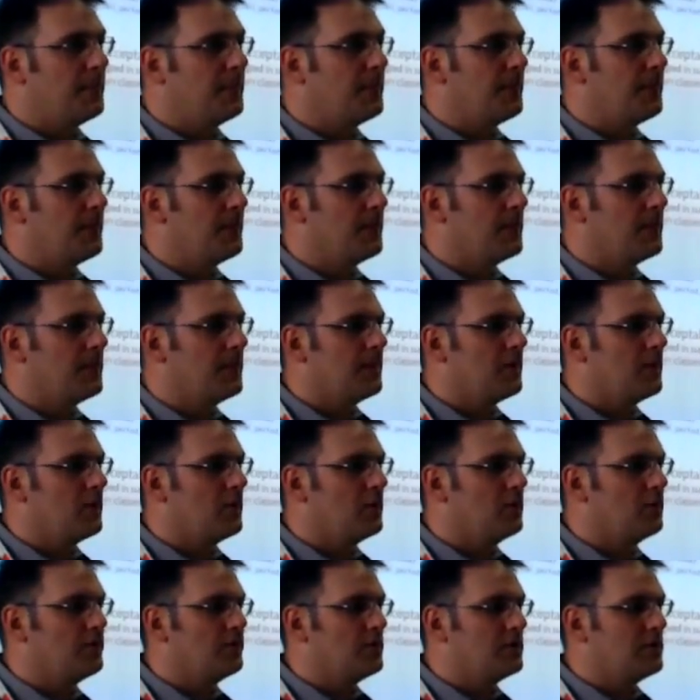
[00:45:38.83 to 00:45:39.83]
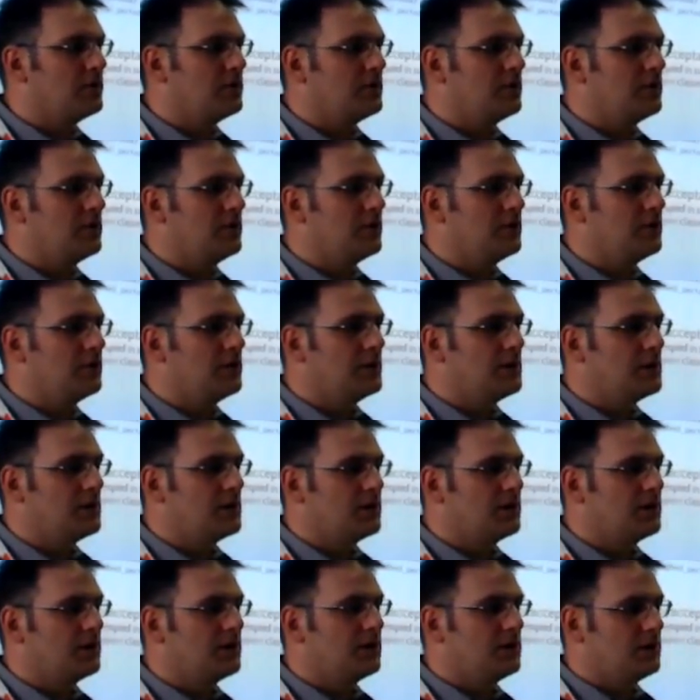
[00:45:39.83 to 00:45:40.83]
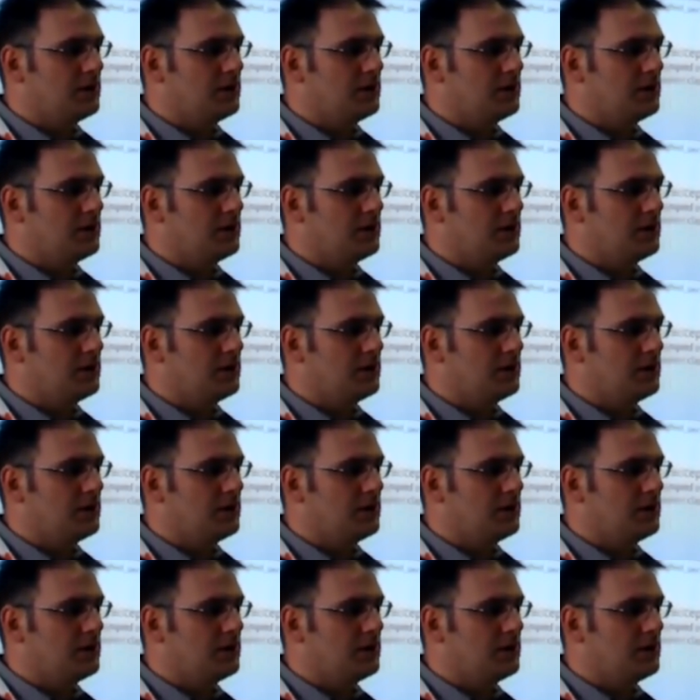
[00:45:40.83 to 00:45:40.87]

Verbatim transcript: I mean, say the min clamp of